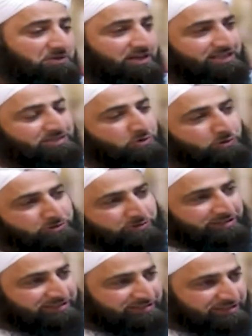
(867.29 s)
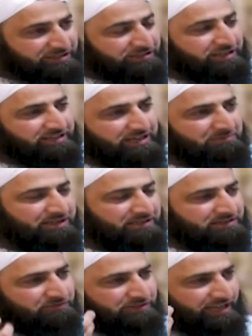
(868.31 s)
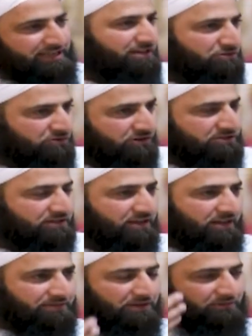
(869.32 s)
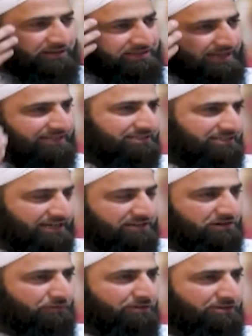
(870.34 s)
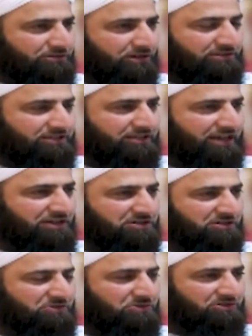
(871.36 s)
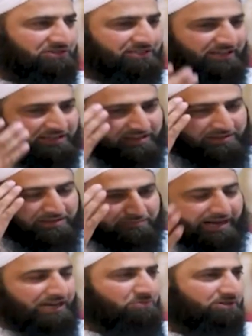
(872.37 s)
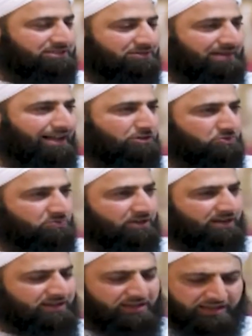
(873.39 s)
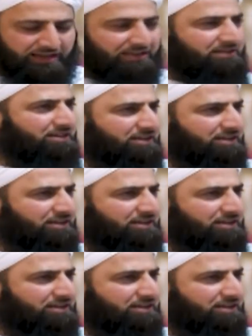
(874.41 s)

It's also, this is another thing, because of taking drugs, they were in that state of intoxication, or you say the, the mind was some elsewhere and